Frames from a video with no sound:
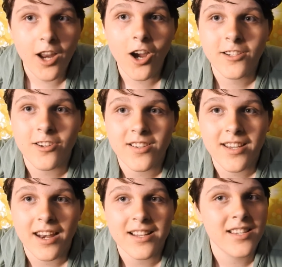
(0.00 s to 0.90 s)
doctor
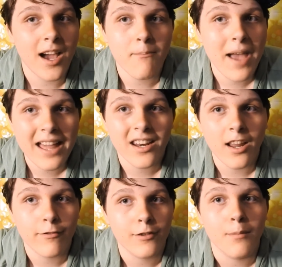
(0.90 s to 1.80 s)
said it's not bad
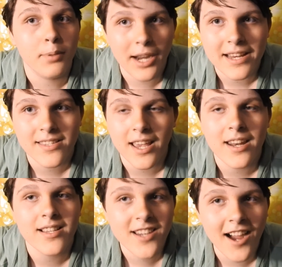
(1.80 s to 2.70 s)
enough for a brace,
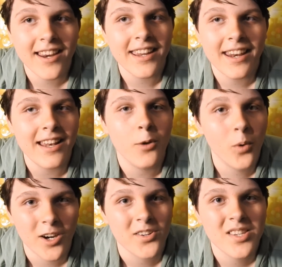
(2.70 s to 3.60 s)
and it's not going to get any
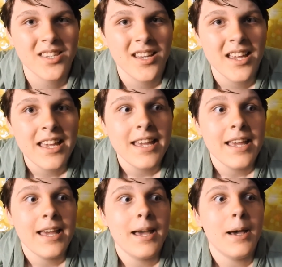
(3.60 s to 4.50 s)
worse.
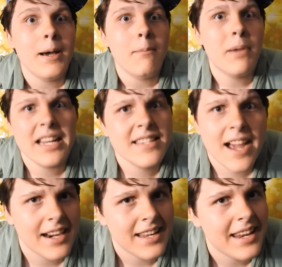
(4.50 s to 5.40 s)
But it's
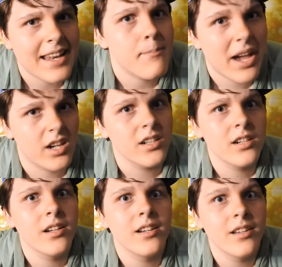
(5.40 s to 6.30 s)
not going to get any better.